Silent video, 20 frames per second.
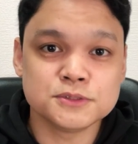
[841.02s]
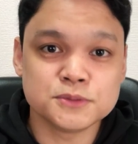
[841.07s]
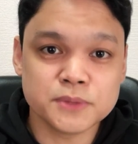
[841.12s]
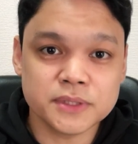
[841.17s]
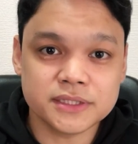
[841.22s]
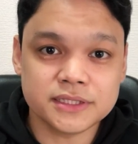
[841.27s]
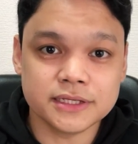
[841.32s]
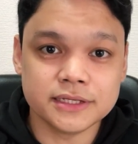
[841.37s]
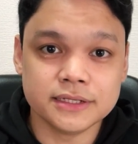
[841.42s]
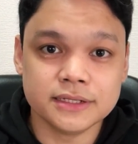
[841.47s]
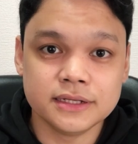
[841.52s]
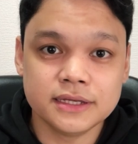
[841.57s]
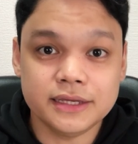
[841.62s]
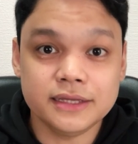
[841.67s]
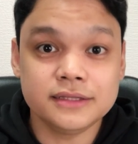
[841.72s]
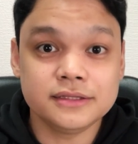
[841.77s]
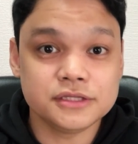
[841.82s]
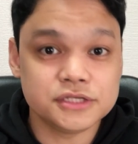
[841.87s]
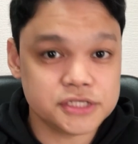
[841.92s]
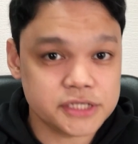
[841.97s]
written
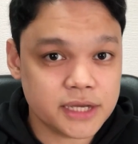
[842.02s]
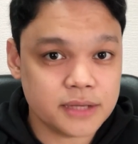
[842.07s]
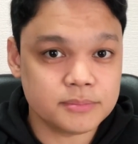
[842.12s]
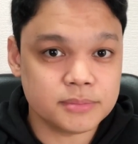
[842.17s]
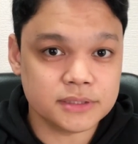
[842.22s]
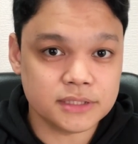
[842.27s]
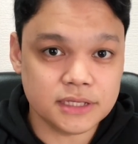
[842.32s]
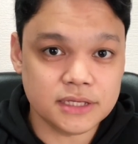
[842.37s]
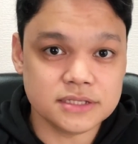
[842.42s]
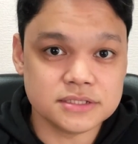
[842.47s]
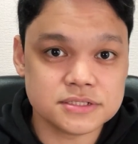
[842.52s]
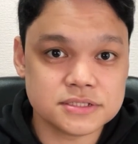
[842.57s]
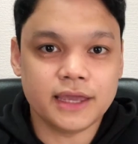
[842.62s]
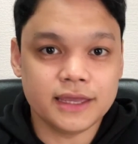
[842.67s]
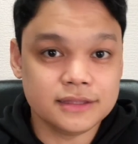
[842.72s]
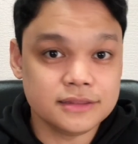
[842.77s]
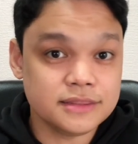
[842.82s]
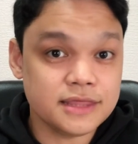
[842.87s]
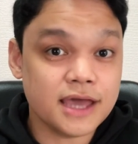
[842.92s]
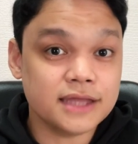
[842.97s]
in Japanese,
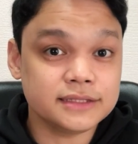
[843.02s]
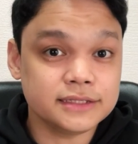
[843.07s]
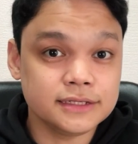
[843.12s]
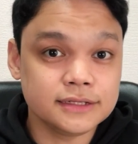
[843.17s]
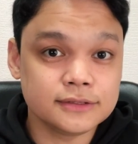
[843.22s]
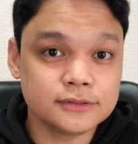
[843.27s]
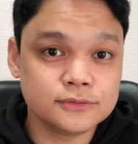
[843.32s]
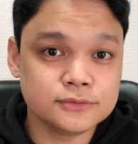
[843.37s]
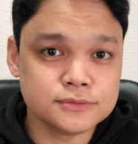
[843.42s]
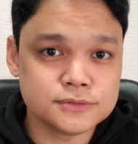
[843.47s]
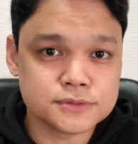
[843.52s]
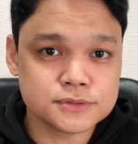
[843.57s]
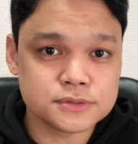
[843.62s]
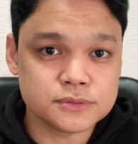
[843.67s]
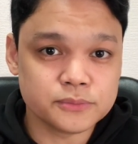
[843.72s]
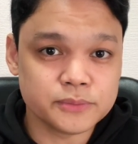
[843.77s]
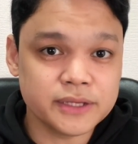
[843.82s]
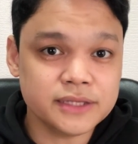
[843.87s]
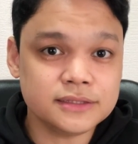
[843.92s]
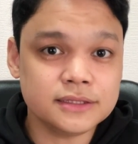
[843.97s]
and that includes
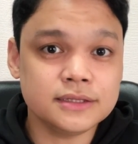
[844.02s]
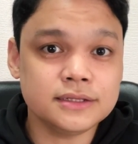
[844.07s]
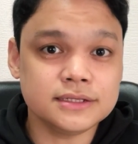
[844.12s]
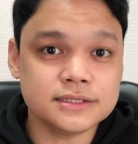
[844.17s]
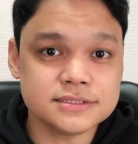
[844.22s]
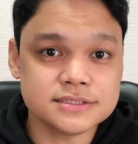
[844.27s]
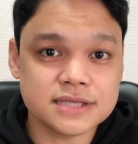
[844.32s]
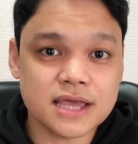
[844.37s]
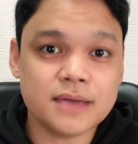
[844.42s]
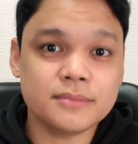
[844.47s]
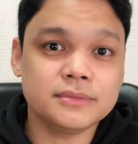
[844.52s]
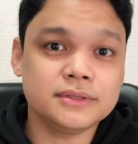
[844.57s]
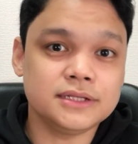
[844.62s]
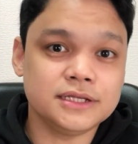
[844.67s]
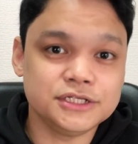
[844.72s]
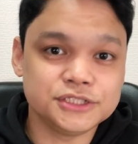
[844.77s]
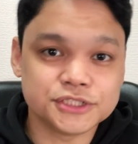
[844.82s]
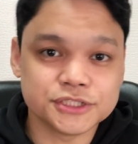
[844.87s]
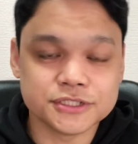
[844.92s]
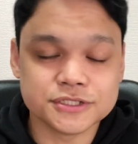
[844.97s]
written
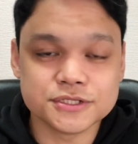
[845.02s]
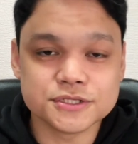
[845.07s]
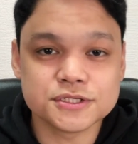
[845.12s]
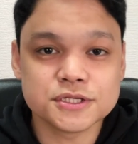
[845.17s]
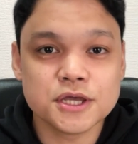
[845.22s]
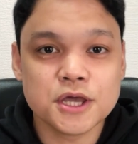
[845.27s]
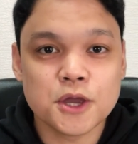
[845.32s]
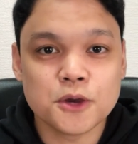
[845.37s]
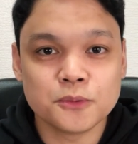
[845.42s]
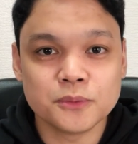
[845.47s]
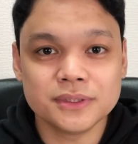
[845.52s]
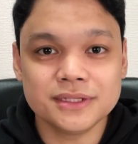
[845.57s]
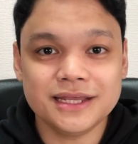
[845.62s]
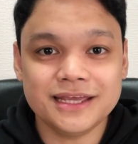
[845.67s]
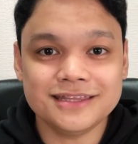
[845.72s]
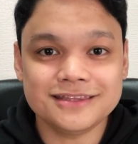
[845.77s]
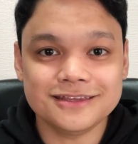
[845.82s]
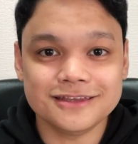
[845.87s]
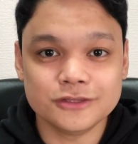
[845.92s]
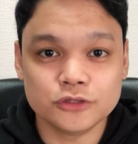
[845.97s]
examinations
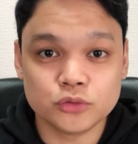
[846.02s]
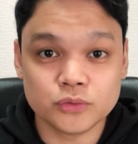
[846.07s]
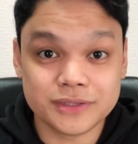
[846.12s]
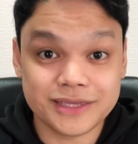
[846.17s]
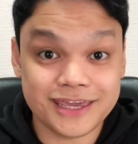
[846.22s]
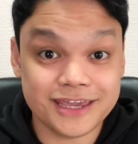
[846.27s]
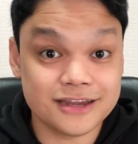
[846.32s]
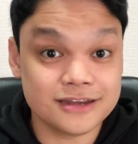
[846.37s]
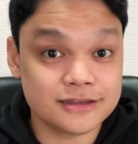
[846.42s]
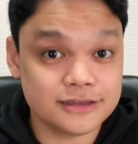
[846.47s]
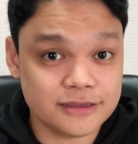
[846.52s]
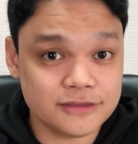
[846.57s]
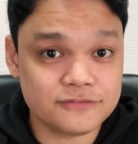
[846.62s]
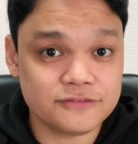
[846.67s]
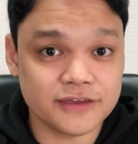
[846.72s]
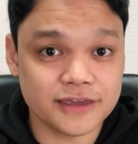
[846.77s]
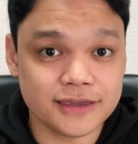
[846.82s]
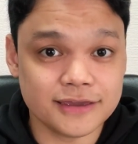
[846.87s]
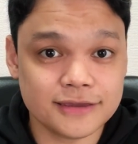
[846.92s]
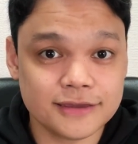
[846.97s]
relating to
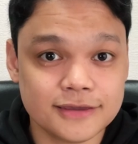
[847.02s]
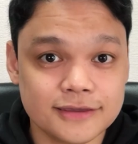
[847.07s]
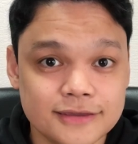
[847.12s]
caregiving.